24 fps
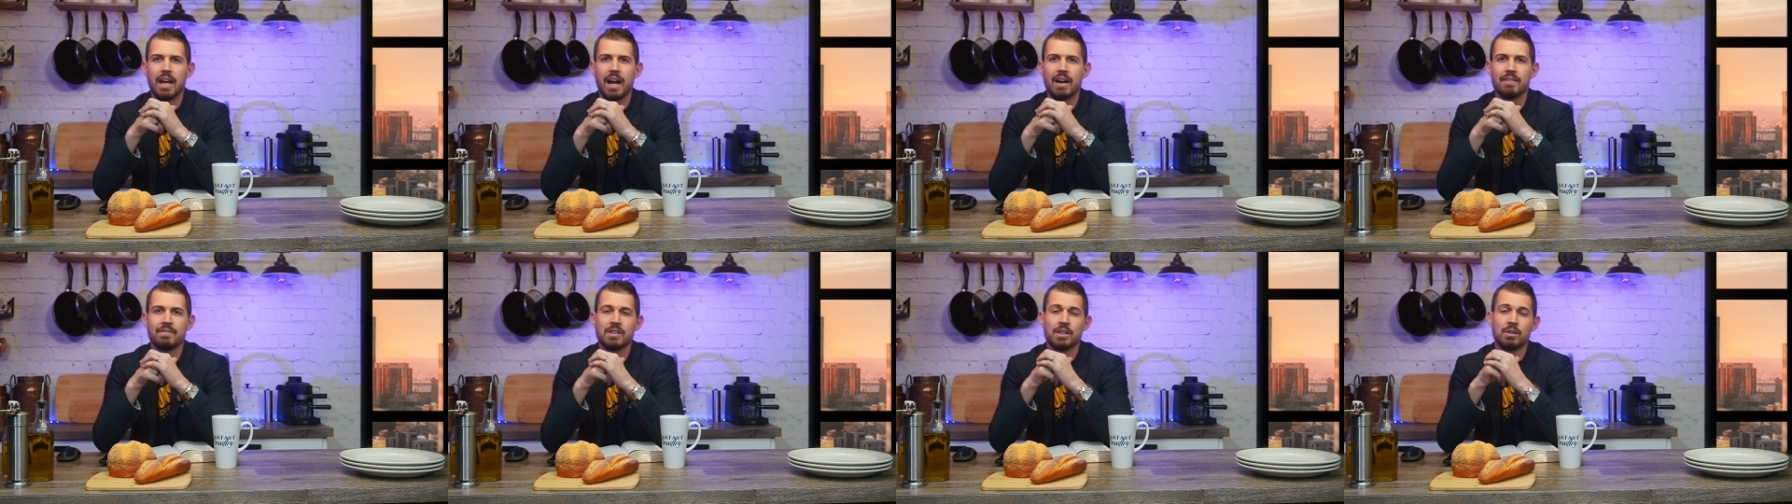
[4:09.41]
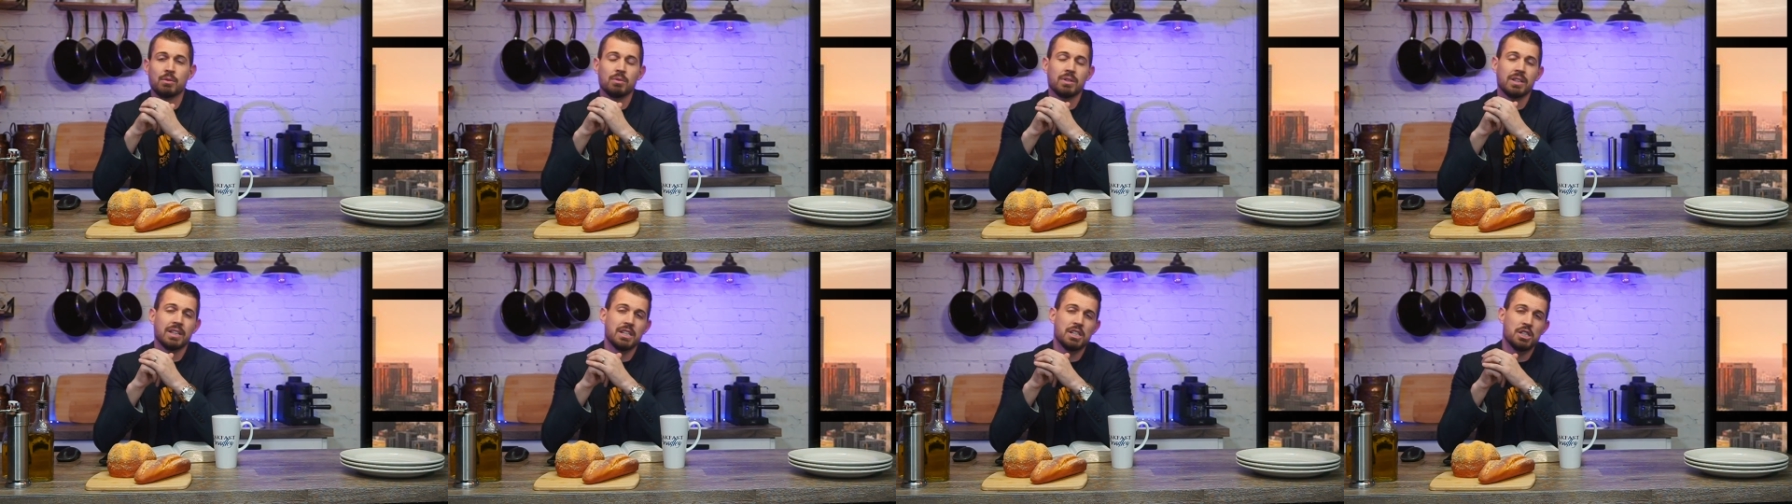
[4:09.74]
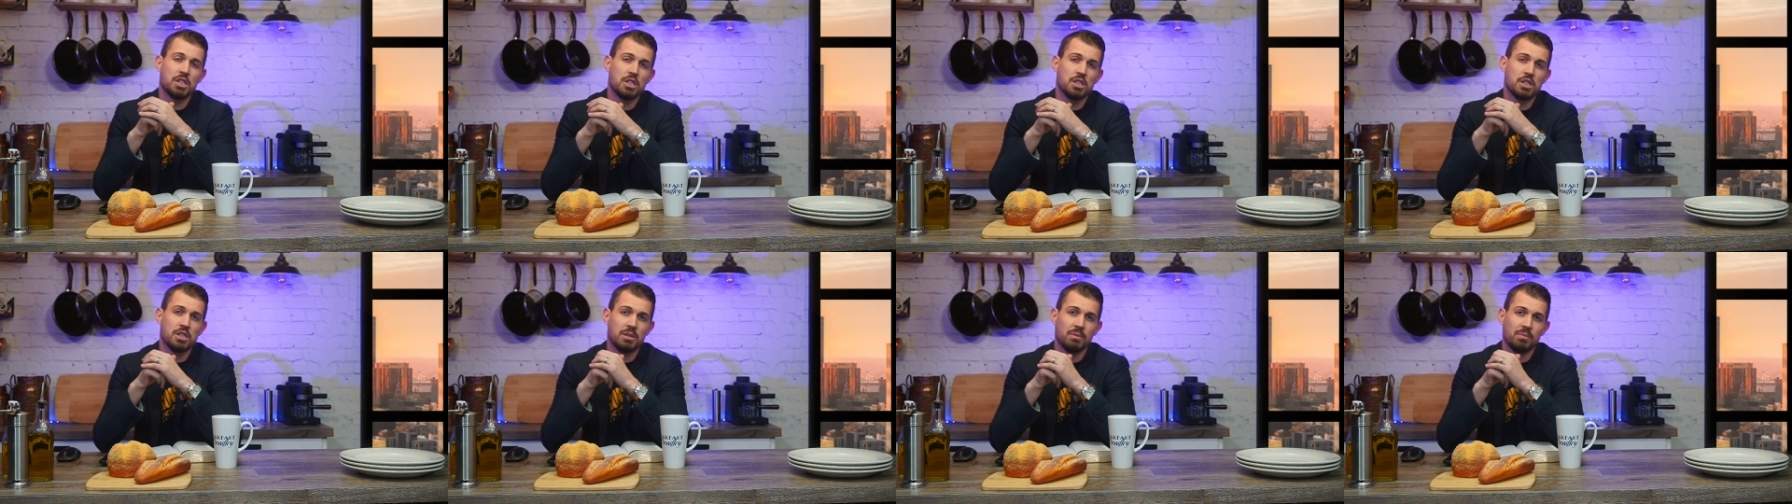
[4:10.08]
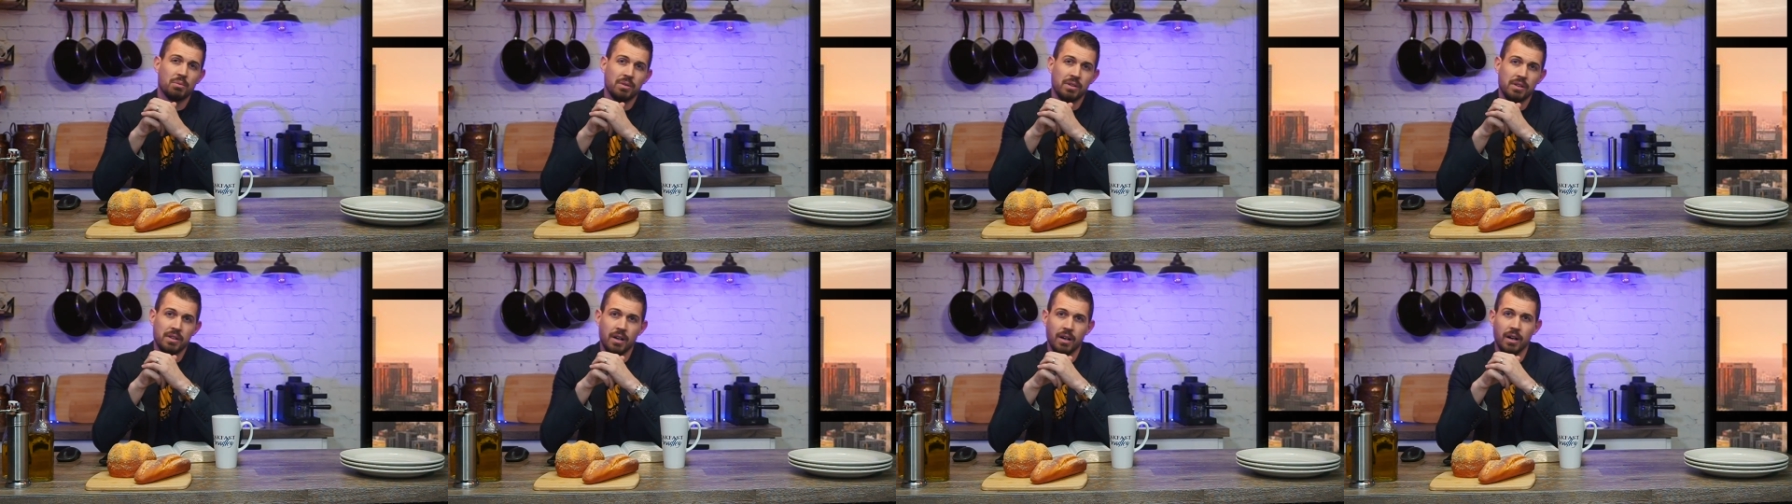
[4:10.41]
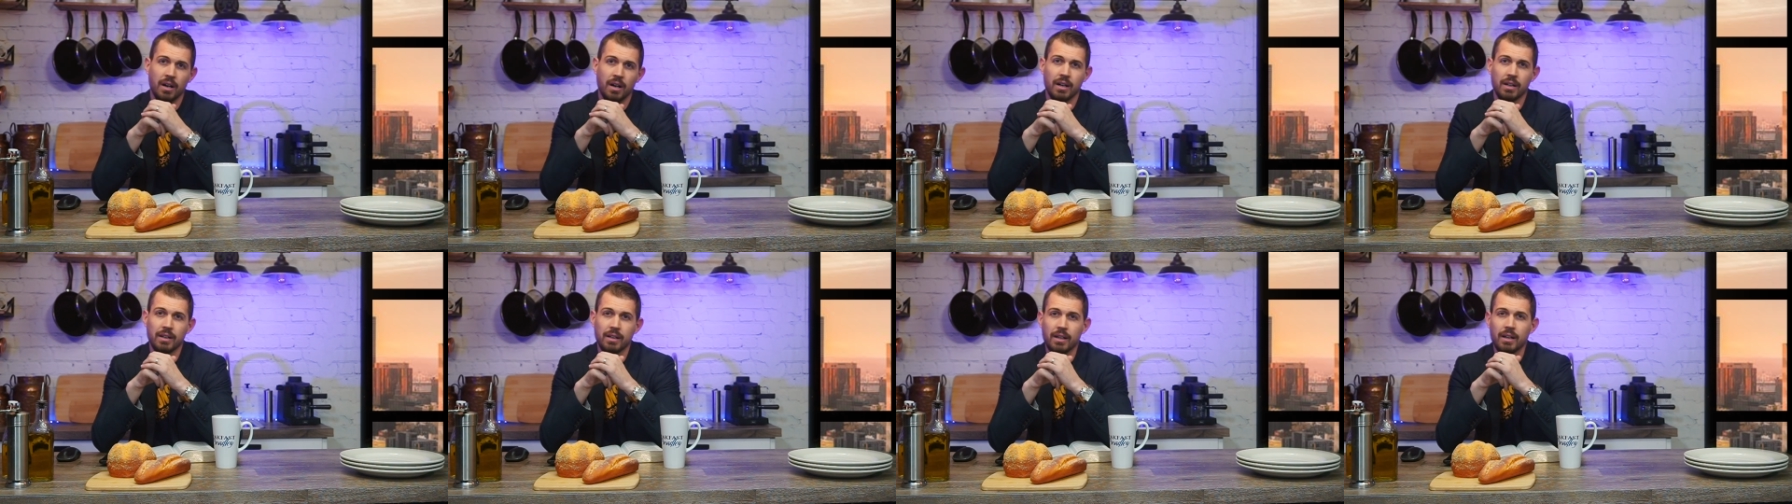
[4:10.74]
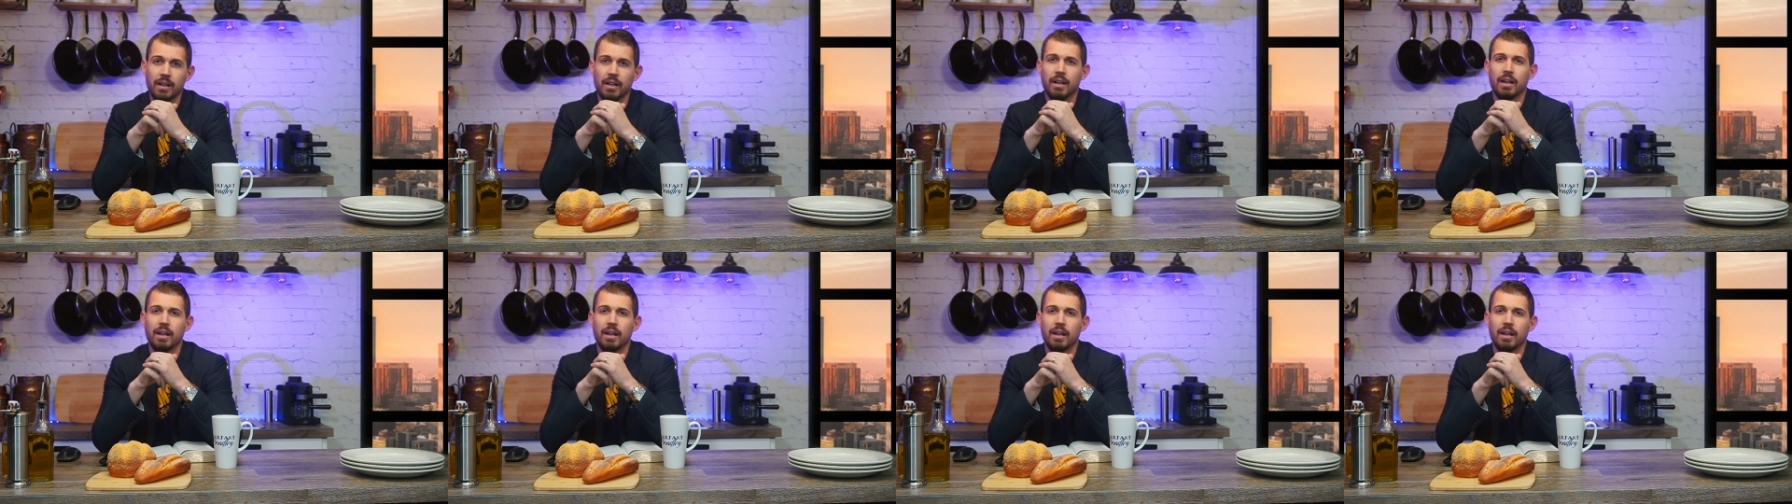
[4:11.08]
having a relationship with God.